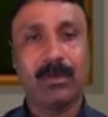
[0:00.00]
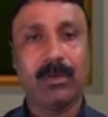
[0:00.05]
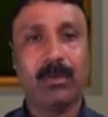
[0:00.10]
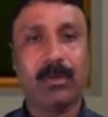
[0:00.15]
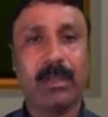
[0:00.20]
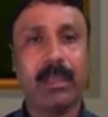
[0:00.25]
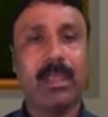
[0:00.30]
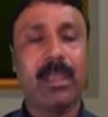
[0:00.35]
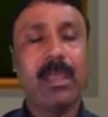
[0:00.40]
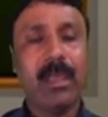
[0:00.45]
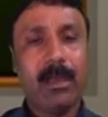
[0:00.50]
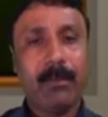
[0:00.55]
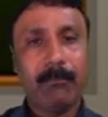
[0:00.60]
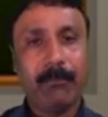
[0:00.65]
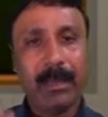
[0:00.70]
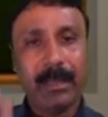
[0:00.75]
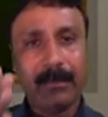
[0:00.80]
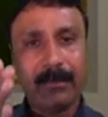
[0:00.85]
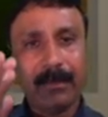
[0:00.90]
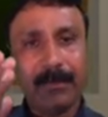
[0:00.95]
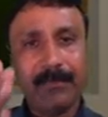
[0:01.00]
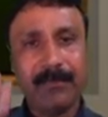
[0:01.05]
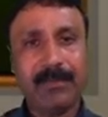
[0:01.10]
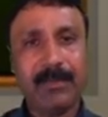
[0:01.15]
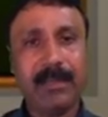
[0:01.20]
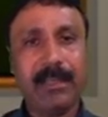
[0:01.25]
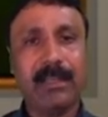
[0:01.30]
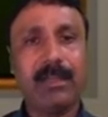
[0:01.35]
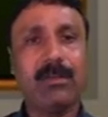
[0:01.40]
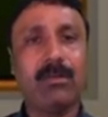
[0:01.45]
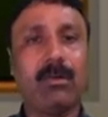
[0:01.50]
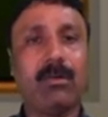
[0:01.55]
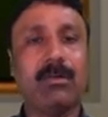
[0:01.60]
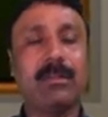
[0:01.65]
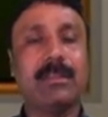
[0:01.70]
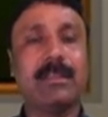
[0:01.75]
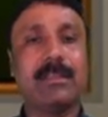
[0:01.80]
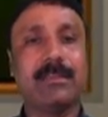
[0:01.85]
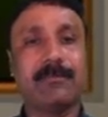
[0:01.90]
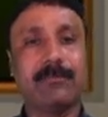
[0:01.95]
Okay, by considering
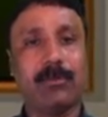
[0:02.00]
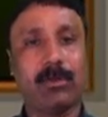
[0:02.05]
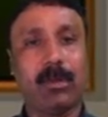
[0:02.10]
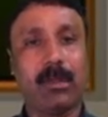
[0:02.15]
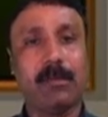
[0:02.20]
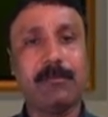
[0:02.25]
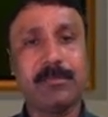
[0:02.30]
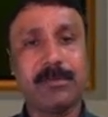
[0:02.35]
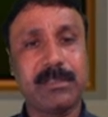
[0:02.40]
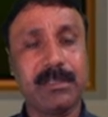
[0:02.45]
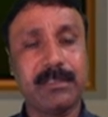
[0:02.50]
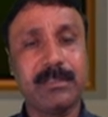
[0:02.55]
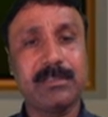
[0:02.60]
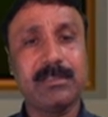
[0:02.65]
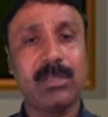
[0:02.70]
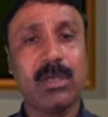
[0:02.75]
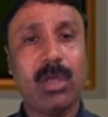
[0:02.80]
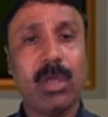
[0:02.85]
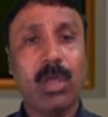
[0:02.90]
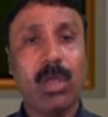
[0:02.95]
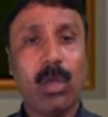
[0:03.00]
all these 4 options,